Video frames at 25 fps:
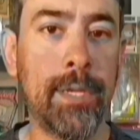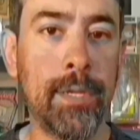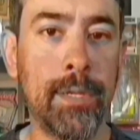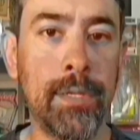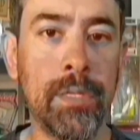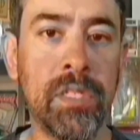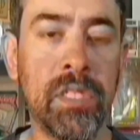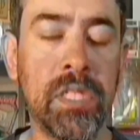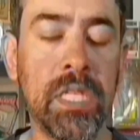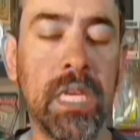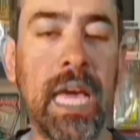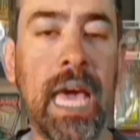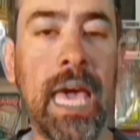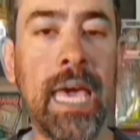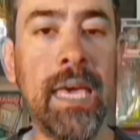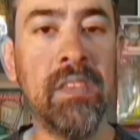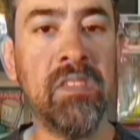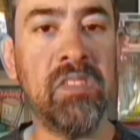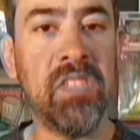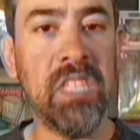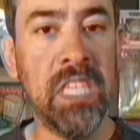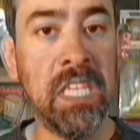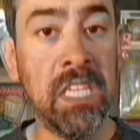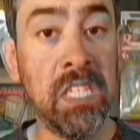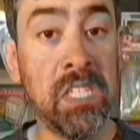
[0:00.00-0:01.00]
The guy is
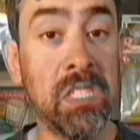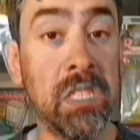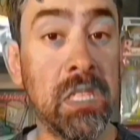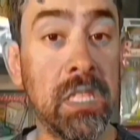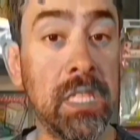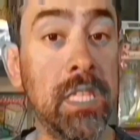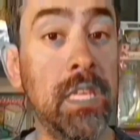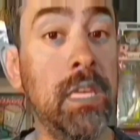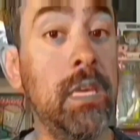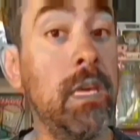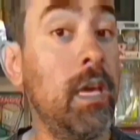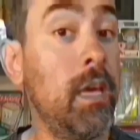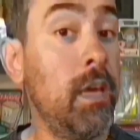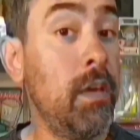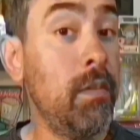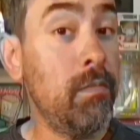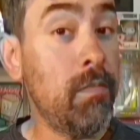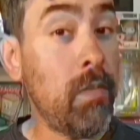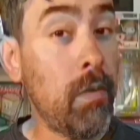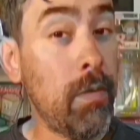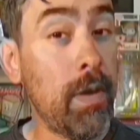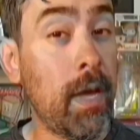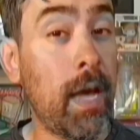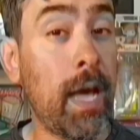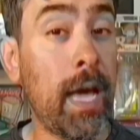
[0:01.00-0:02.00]
easily very
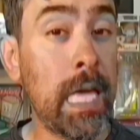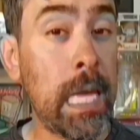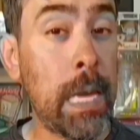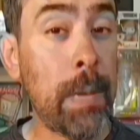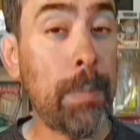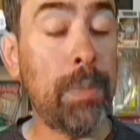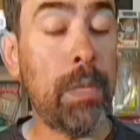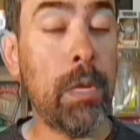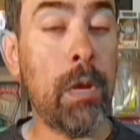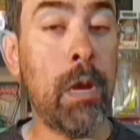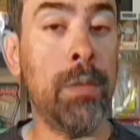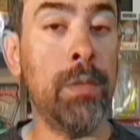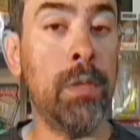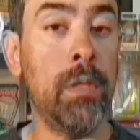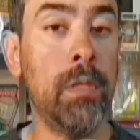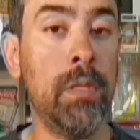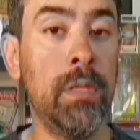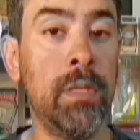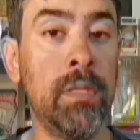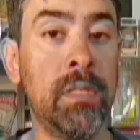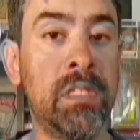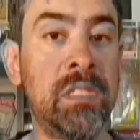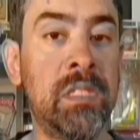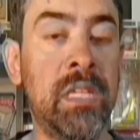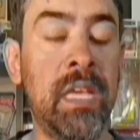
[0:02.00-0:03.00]
high up there on the
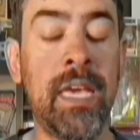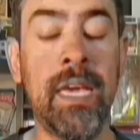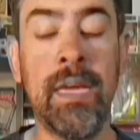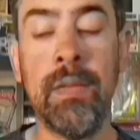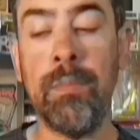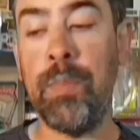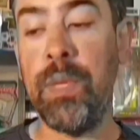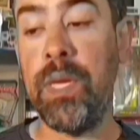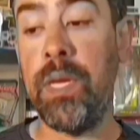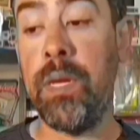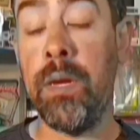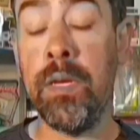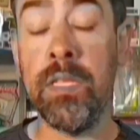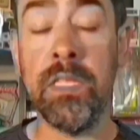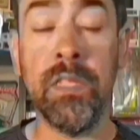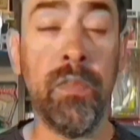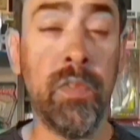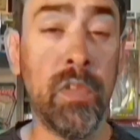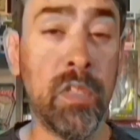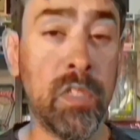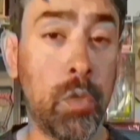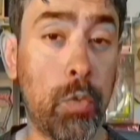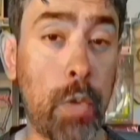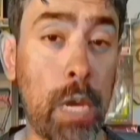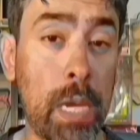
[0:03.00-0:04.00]
list, and because of his
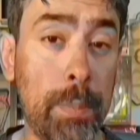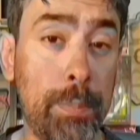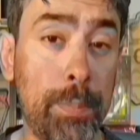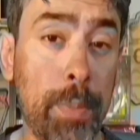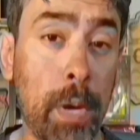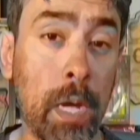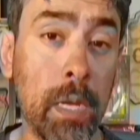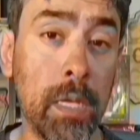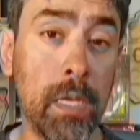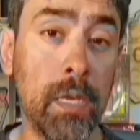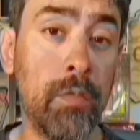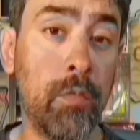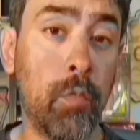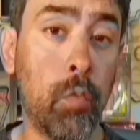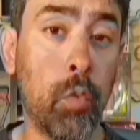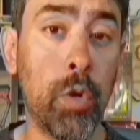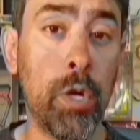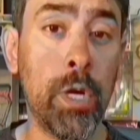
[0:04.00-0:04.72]
great body of work,